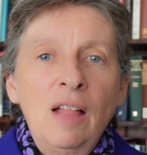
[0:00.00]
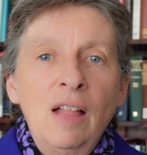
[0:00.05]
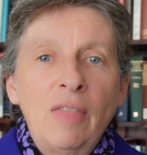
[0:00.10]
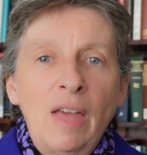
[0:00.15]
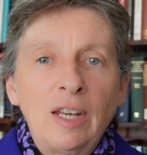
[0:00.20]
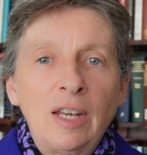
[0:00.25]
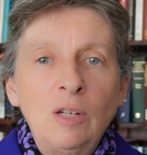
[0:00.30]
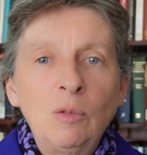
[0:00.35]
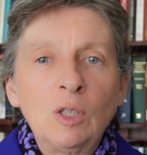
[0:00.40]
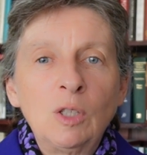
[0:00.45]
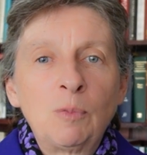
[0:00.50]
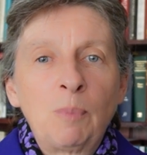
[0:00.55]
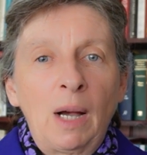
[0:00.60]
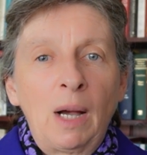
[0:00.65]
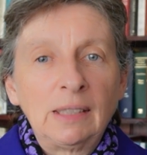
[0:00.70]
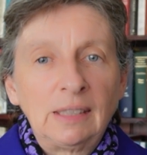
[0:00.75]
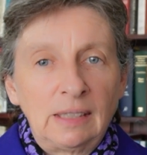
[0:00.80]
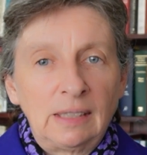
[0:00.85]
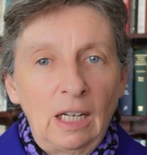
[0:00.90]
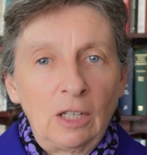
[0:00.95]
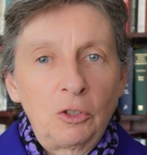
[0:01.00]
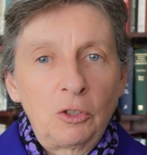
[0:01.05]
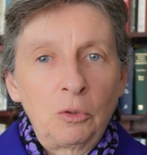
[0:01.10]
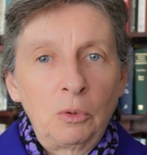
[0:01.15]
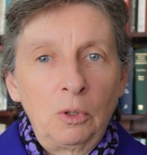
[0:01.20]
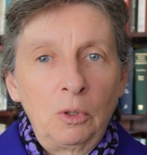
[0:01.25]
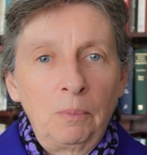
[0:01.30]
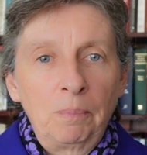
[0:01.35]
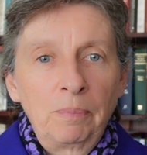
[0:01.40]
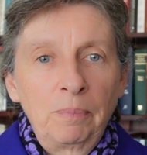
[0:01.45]
that he was
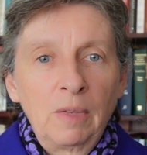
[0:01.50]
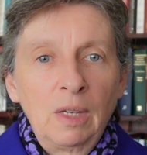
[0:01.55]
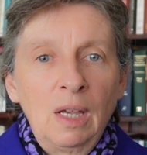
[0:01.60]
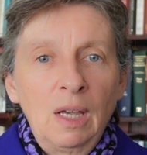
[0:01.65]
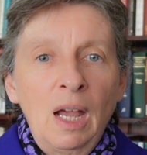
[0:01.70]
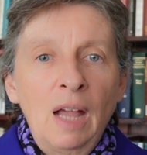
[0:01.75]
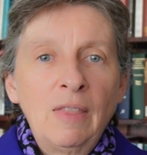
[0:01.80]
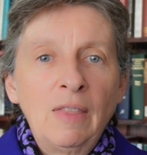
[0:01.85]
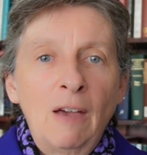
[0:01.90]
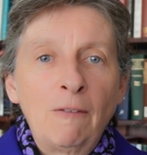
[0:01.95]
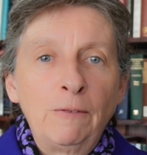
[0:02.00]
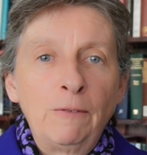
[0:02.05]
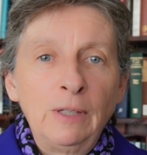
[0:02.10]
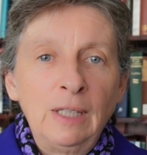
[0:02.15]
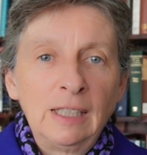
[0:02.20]
bisexual and that for